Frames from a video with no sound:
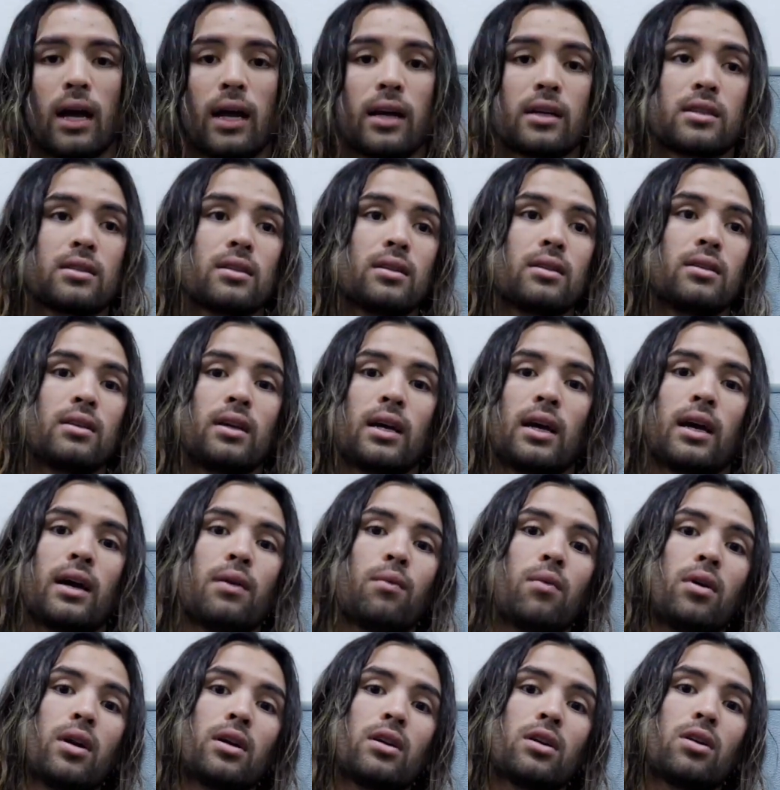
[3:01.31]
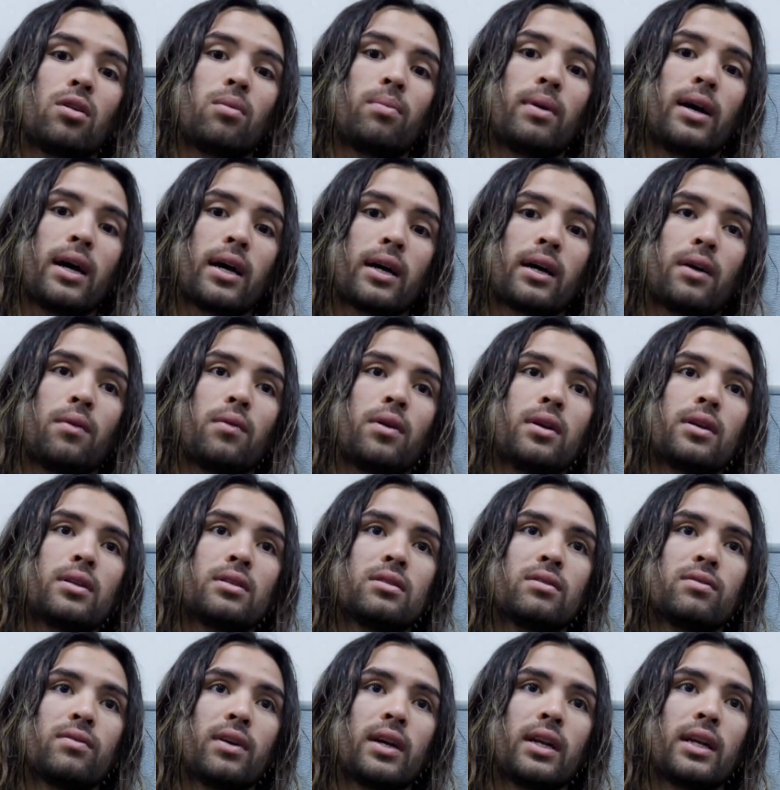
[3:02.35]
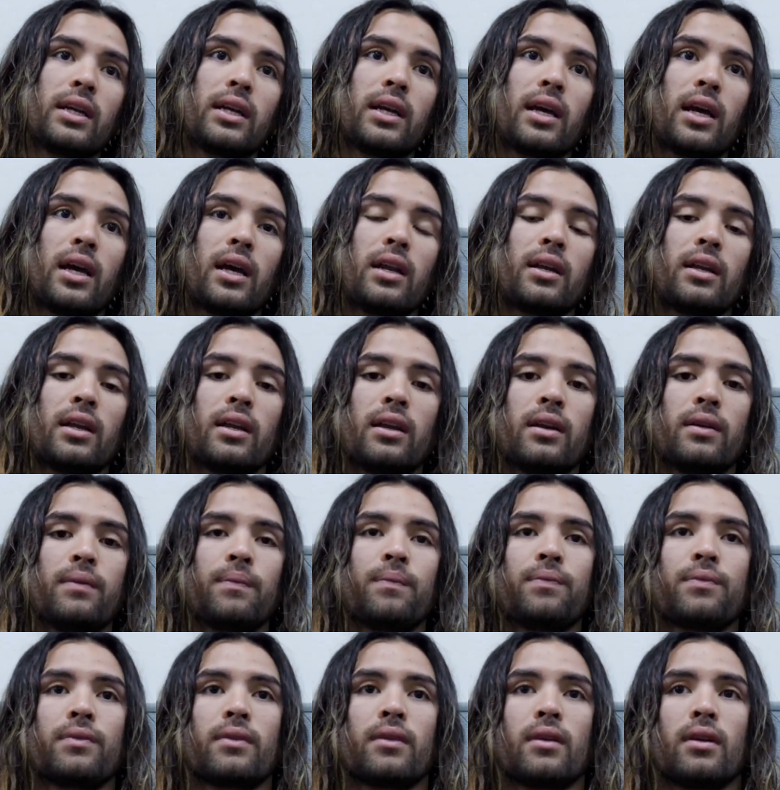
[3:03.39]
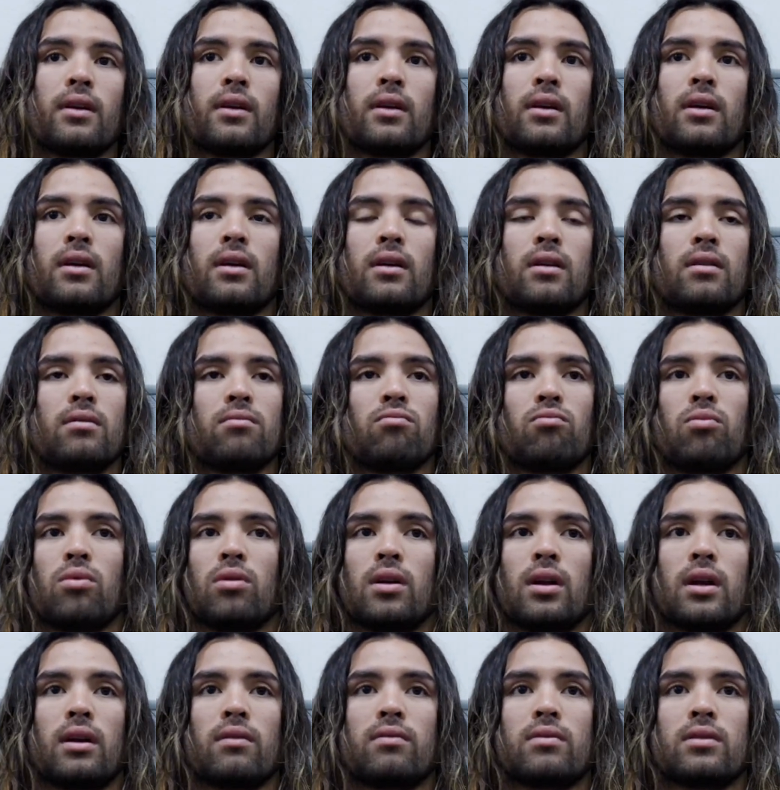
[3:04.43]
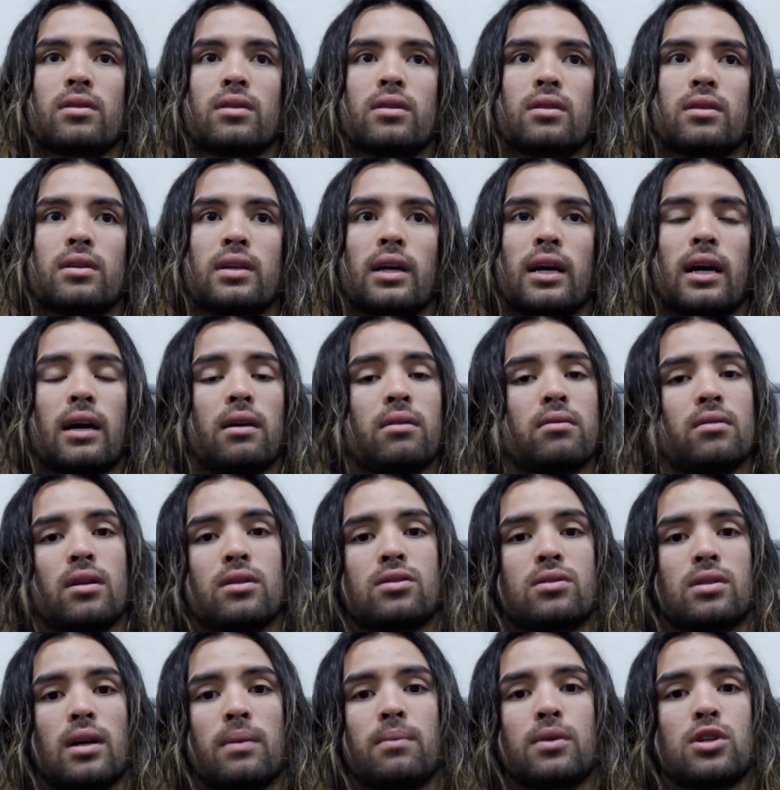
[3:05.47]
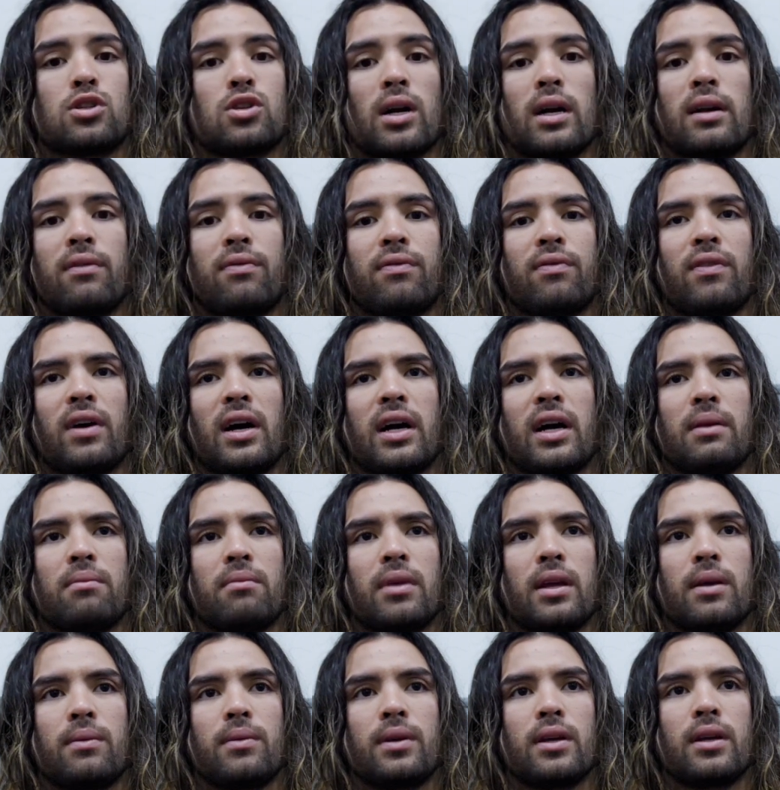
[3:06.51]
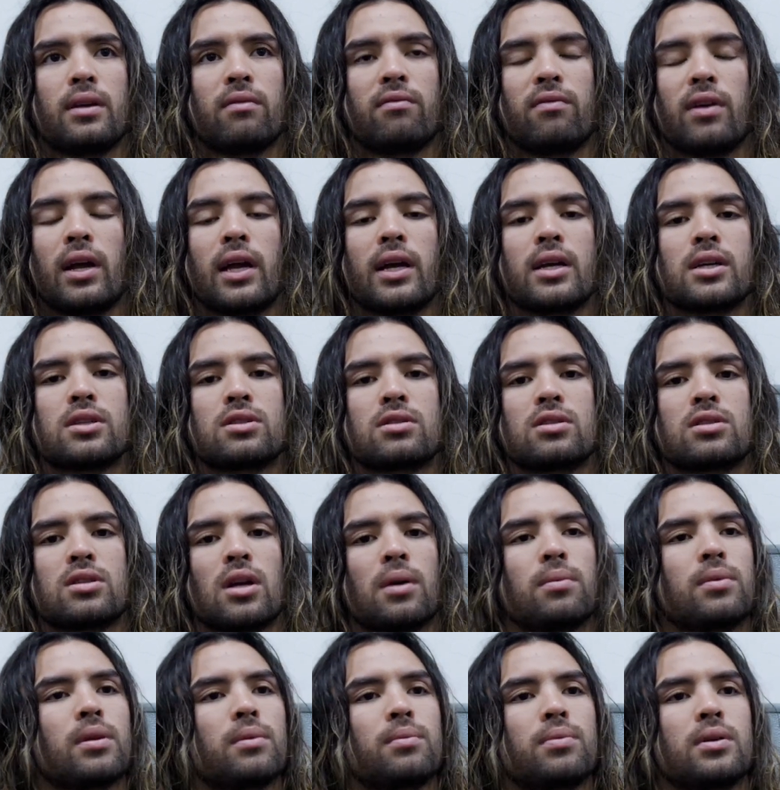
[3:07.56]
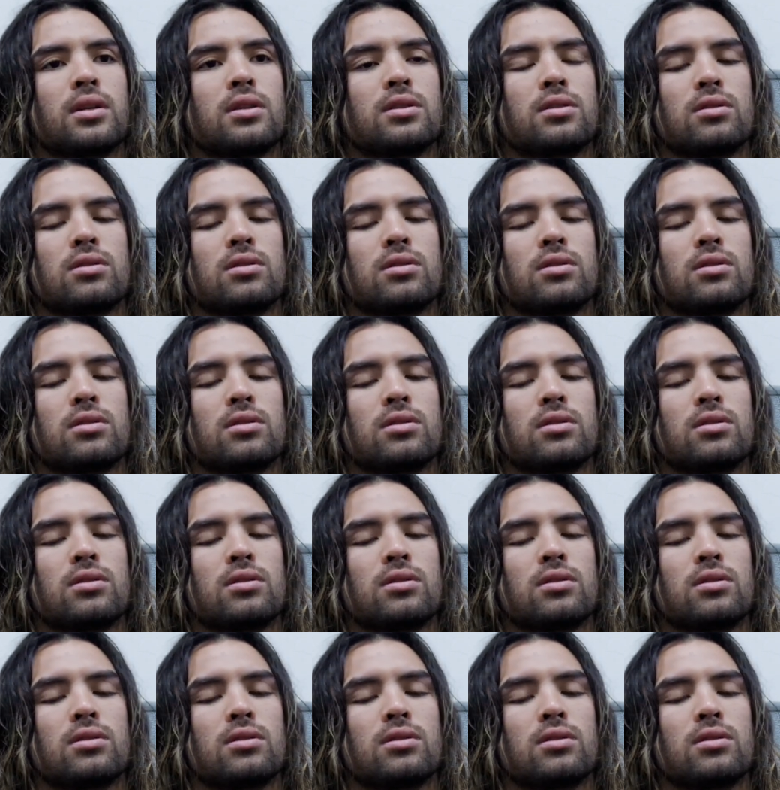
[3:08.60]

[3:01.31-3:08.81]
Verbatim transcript: I actually, yeah, I wanted to go back. I wanted to fight again and whatever. Yeah, i am gonna try to fight maybe in Vegas or something pretty